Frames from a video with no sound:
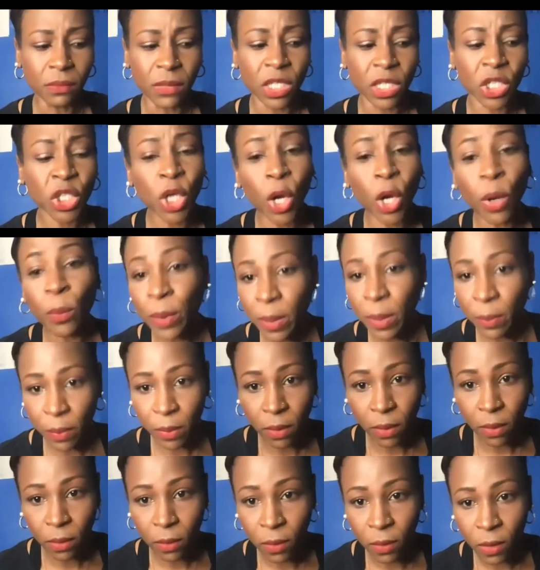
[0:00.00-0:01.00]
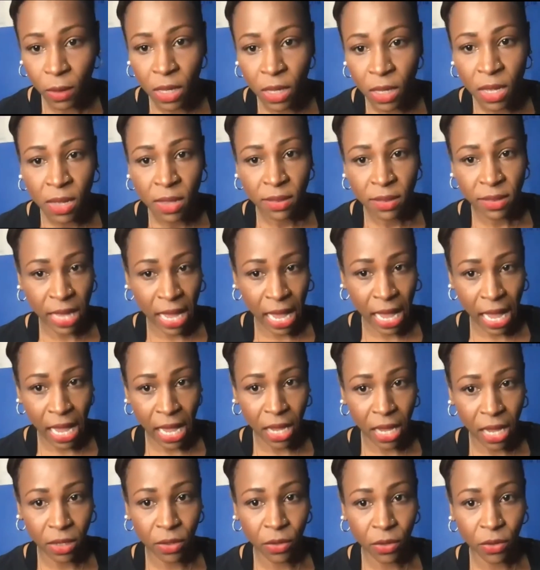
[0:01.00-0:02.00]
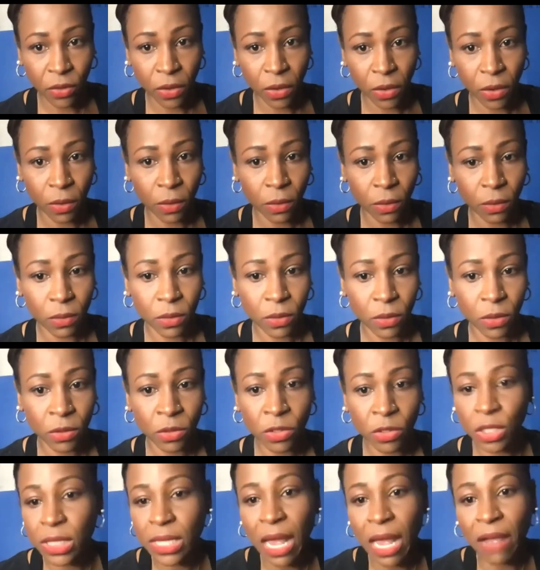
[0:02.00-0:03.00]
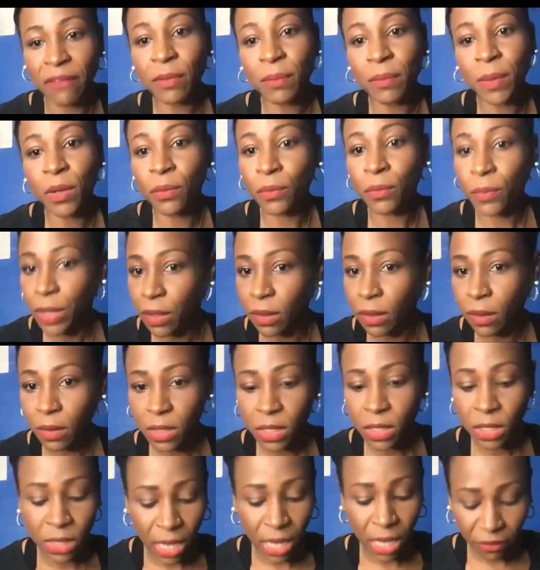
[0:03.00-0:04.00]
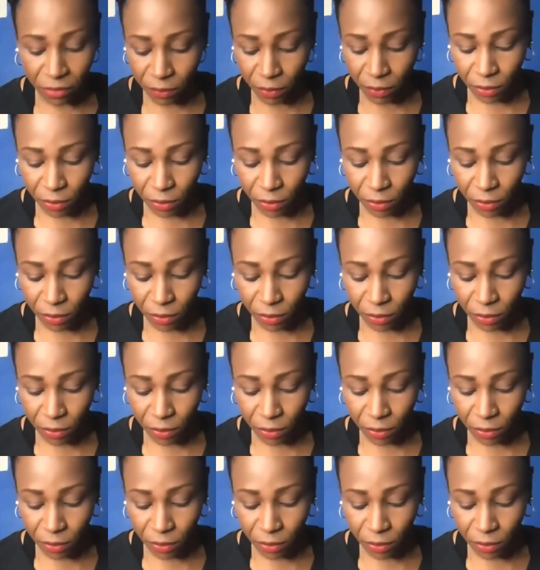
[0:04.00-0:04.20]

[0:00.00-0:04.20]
show people that, you just have to be real. You just have to be